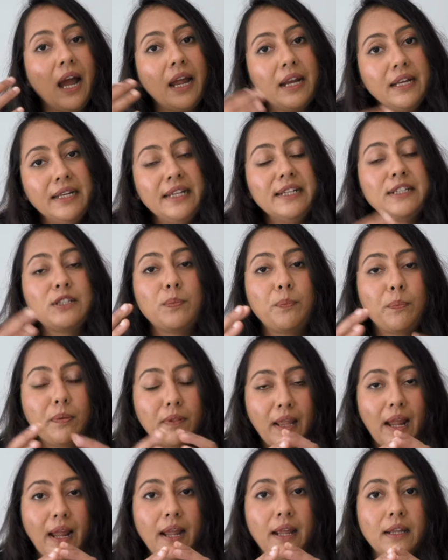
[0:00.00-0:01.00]
I need to
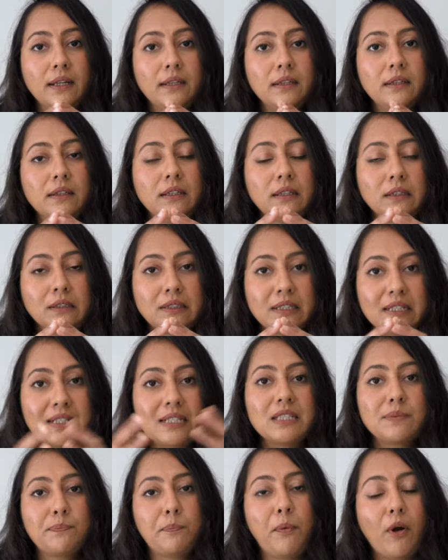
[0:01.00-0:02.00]
plan
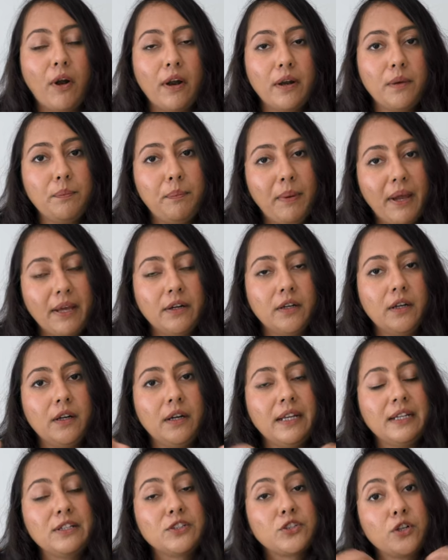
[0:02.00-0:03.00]
this part better
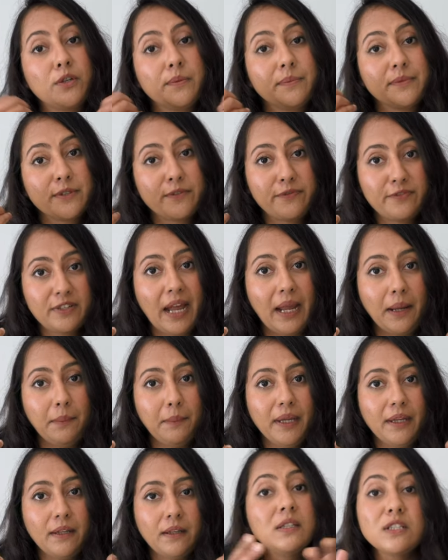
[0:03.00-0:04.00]
in terms of timing.